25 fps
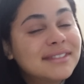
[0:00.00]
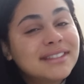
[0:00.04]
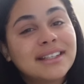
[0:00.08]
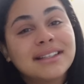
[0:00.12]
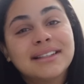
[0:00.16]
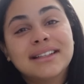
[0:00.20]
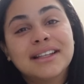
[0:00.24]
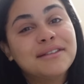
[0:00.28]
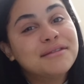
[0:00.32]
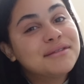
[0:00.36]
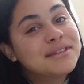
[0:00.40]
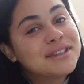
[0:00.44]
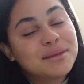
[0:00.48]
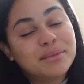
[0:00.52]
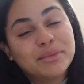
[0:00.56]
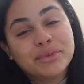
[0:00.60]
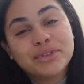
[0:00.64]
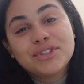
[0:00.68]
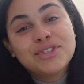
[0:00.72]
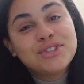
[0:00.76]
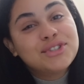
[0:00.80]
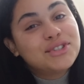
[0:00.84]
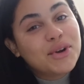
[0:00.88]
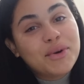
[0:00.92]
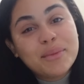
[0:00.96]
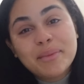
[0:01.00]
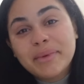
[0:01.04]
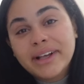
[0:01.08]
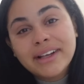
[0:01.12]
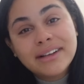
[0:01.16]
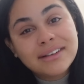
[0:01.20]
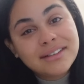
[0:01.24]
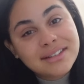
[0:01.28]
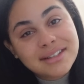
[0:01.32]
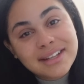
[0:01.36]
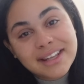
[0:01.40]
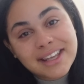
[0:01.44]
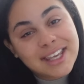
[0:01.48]
to love someone so
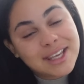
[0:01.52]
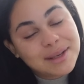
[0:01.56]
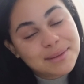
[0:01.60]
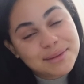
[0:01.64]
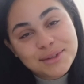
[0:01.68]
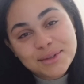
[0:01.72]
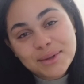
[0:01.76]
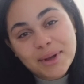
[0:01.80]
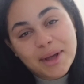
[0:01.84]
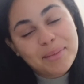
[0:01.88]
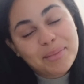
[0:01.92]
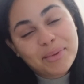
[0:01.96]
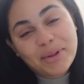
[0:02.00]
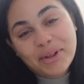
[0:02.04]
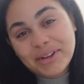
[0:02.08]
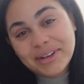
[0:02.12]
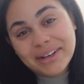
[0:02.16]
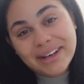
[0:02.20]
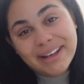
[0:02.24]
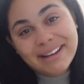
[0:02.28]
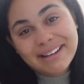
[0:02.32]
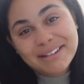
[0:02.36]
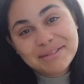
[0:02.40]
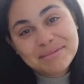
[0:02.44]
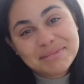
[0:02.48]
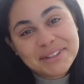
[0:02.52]
much that keeps you up all night.